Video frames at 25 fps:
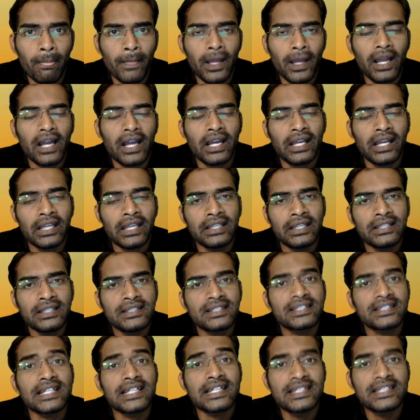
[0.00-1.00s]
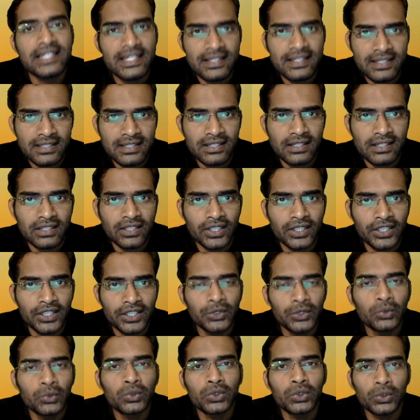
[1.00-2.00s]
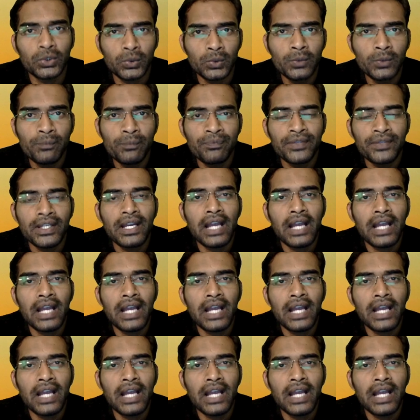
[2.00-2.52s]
I suggest you to